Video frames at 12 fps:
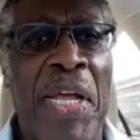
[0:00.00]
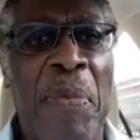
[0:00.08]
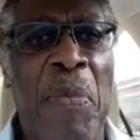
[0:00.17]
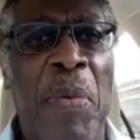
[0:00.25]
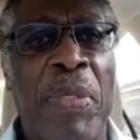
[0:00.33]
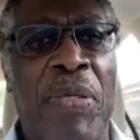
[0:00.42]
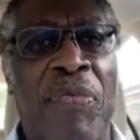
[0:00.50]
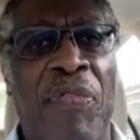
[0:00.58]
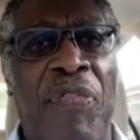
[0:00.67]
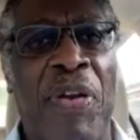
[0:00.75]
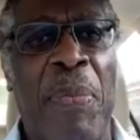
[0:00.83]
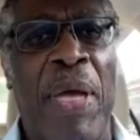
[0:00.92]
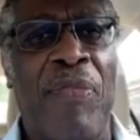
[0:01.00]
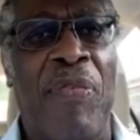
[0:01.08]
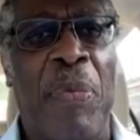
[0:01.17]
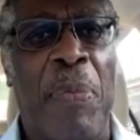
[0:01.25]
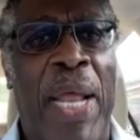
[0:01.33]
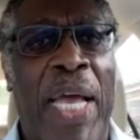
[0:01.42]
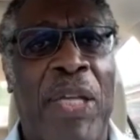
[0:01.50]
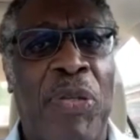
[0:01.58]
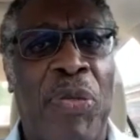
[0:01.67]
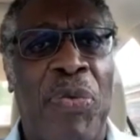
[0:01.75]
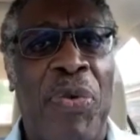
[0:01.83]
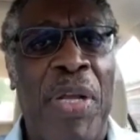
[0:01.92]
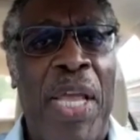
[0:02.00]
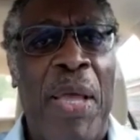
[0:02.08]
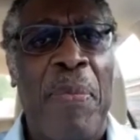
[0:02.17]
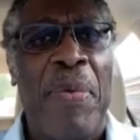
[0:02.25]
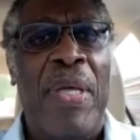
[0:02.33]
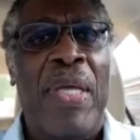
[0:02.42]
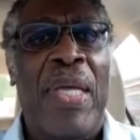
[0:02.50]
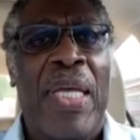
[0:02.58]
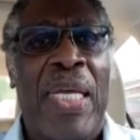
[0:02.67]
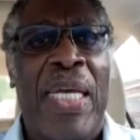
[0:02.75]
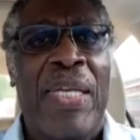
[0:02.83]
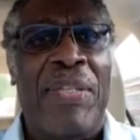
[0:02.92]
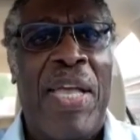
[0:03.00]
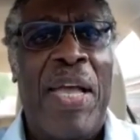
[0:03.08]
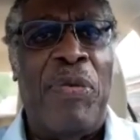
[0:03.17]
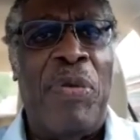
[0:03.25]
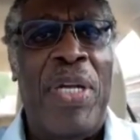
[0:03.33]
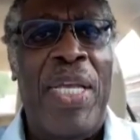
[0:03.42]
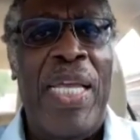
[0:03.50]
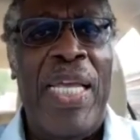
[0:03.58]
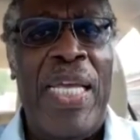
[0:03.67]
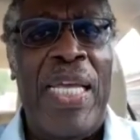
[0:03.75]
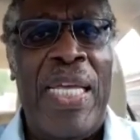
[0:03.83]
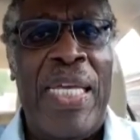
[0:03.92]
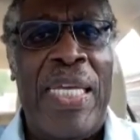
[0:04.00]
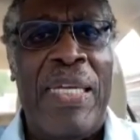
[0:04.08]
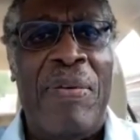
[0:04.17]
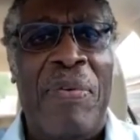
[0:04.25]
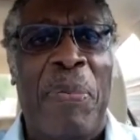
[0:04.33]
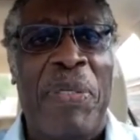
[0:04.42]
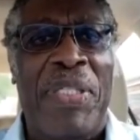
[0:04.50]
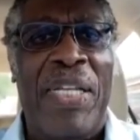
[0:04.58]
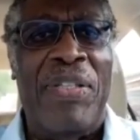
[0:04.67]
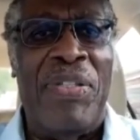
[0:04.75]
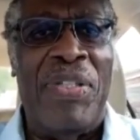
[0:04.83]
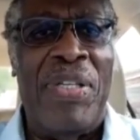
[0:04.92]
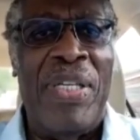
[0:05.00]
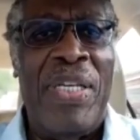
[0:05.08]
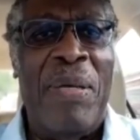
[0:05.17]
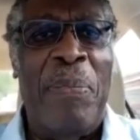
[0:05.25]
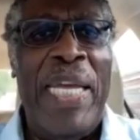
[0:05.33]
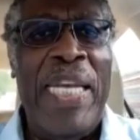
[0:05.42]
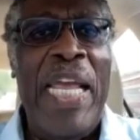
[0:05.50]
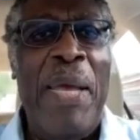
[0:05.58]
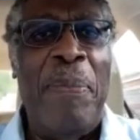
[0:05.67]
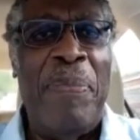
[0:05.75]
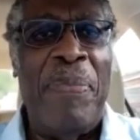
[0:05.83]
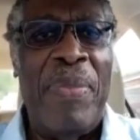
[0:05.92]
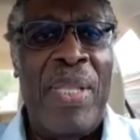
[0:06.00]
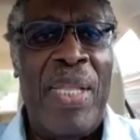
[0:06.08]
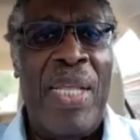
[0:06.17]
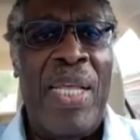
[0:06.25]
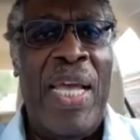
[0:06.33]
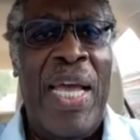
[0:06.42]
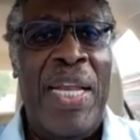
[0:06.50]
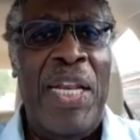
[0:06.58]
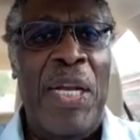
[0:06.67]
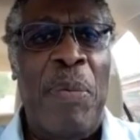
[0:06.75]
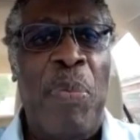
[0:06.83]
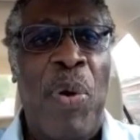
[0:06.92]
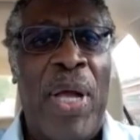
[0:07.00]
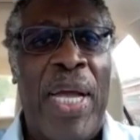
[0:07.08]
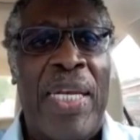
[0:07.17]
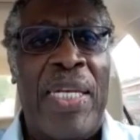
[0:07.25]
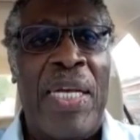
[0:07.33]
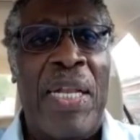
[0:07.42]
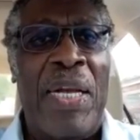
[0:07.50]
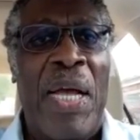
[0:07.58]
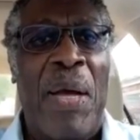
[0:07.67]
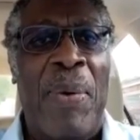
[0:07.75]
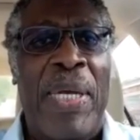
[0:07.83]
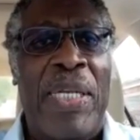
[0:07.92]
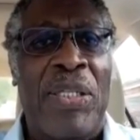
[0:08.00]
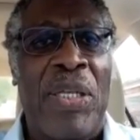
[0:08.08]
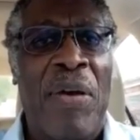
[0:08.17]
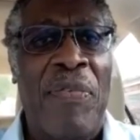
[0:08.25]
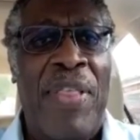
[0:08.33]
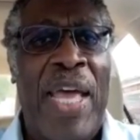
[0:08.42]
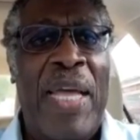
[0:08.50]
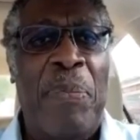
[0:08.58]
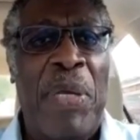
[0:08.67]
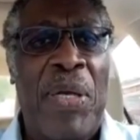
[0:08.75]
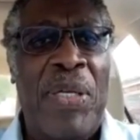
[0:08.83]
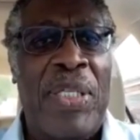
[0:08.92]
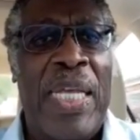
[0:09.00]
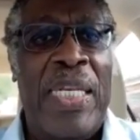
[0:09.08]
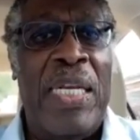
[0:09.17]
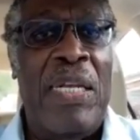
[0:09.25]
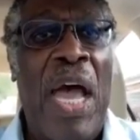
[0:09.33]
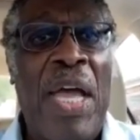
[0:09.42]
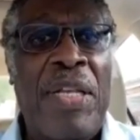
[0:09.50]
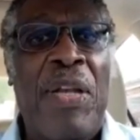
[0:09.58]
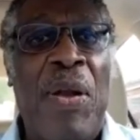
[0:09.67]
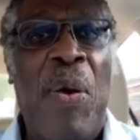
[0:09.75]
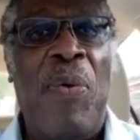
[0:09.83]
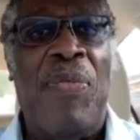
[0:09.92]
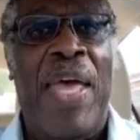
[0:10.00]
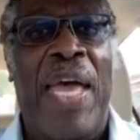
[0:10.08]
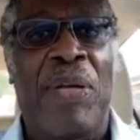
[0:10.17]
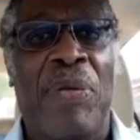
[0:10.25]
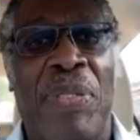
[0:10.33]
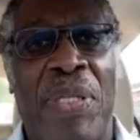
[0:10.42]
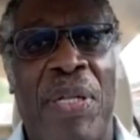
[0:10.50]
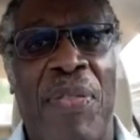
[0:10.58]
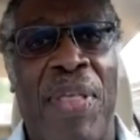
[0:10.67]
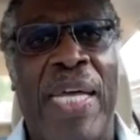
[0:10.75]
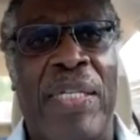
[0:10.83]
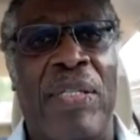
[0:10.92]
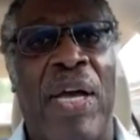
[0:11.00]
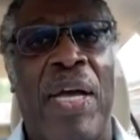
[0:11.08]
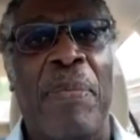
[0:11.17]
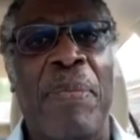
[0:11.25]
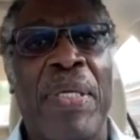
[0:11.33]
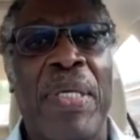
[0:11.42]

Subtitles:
Moments of a Free Man from a Black Stream is actually represents my name. And in the book, I tell how I discovered that, because I did not know that until that time.